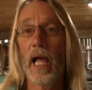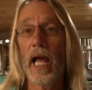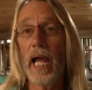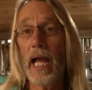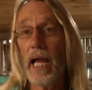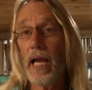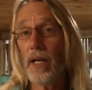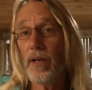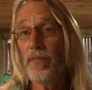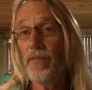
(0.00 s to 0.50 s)

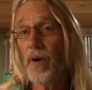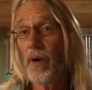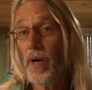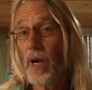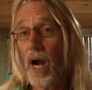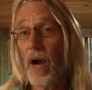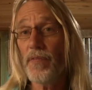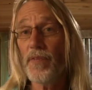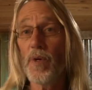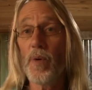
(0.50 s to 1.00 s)
And very
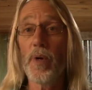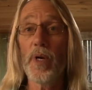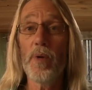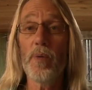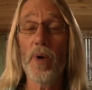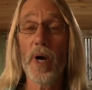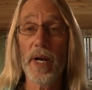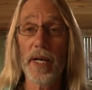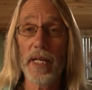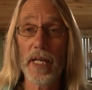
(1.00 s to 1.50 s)
often we
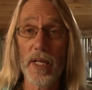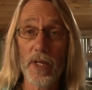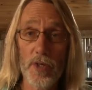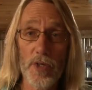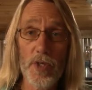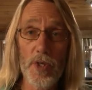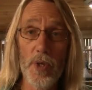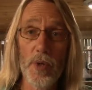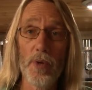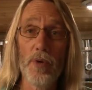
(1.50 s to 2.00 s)
run
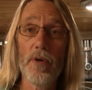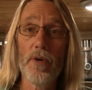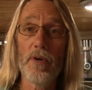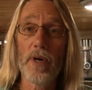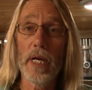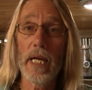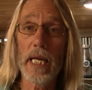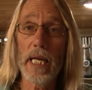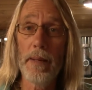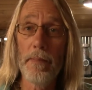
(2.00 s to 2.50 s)
into
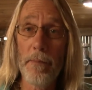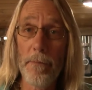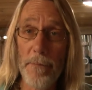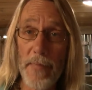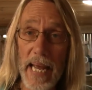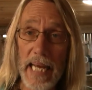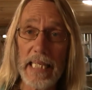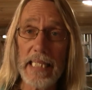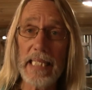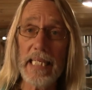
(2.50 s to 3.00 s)

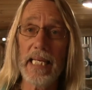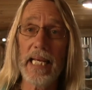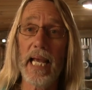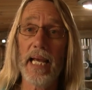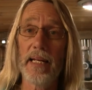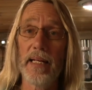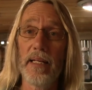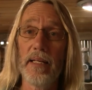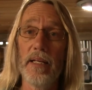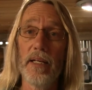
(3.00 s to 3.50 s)

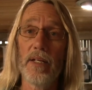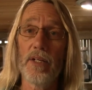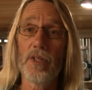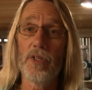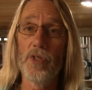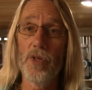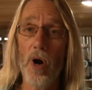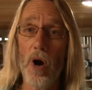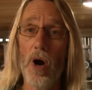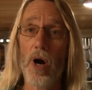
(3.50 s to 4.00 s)
emaciated
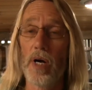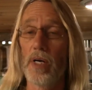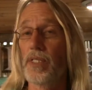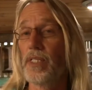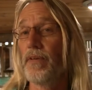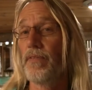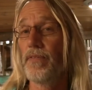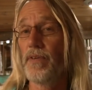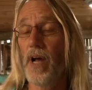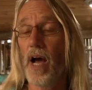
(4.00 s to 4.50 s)
dogs.
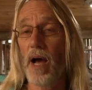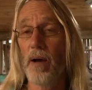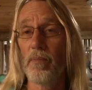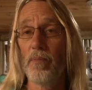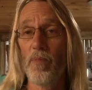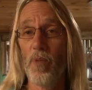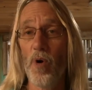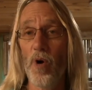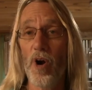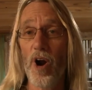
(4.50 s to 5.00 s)
If not
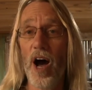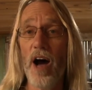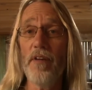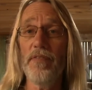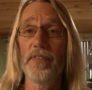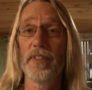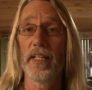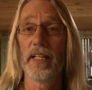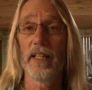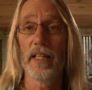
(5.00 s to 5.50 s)
more
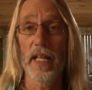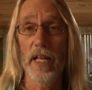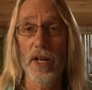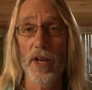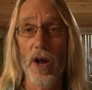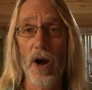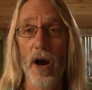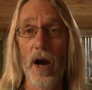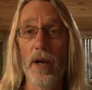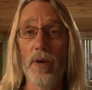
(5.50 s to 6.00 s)
often
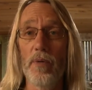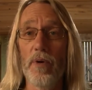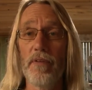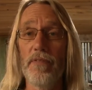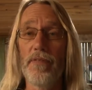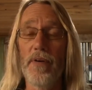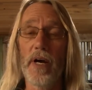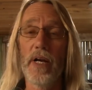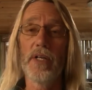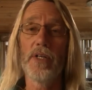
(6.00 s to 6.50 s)
than not, we
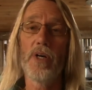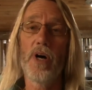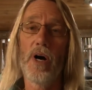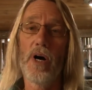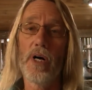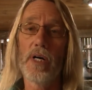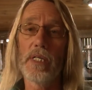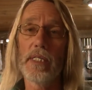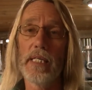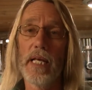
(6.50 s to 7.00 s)
find
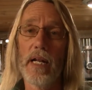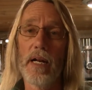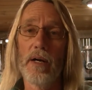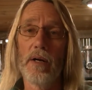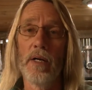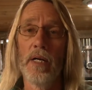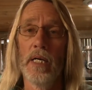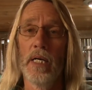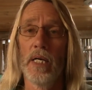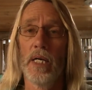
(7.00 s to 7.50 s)
dogs that
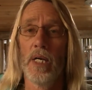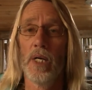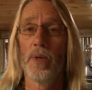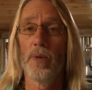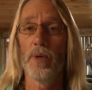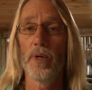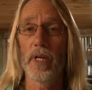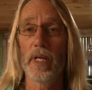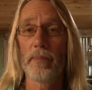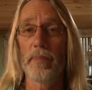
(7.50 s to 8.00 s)
are
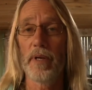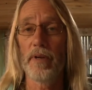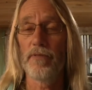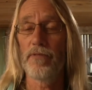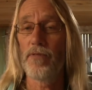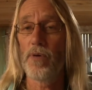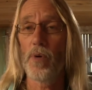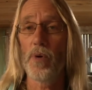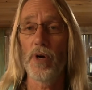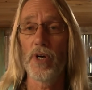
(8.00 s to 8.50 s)
really been
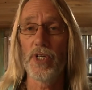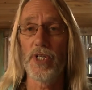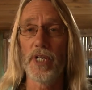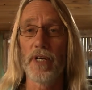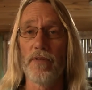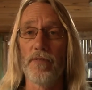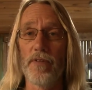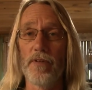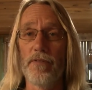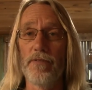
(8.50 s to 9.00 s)

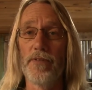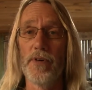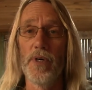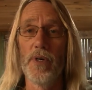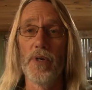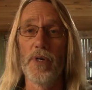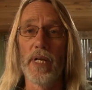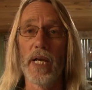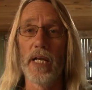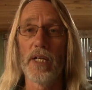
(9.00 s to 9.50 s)
foraging for
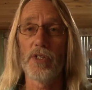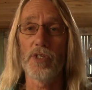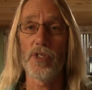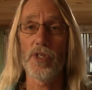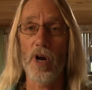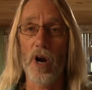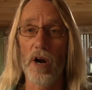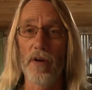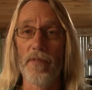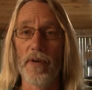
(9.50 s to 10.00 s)
food and
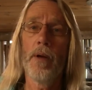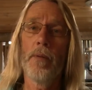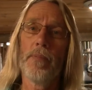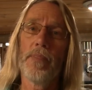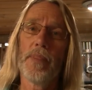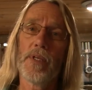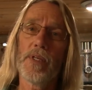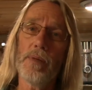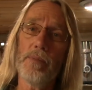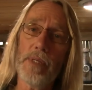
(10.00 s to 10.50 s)
starving.
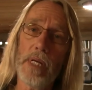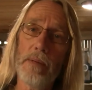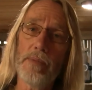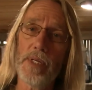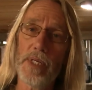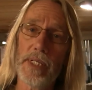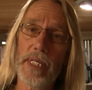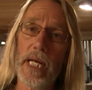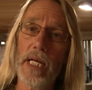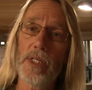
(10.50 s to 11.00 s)
Sometimes
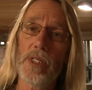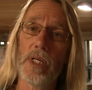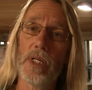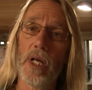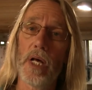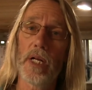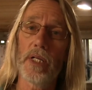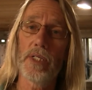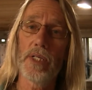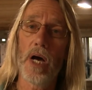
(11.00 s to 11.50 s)
it takes a
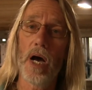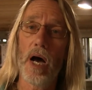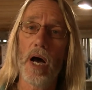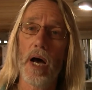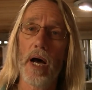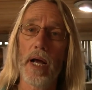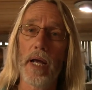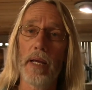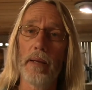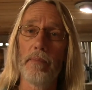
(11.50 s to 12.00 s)
lot of
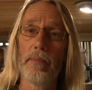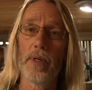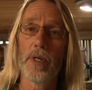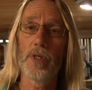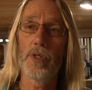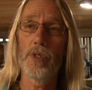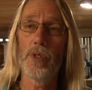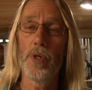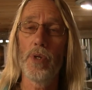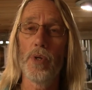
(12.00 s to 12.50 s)
time
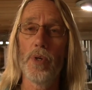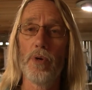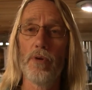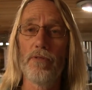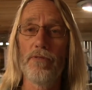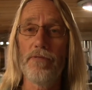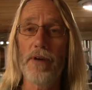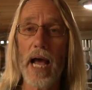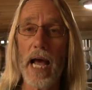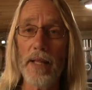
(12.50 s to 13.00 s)
to
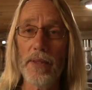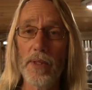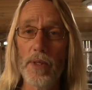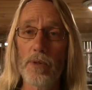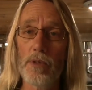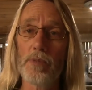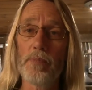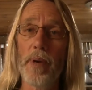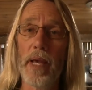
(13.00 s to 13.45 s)
fatten those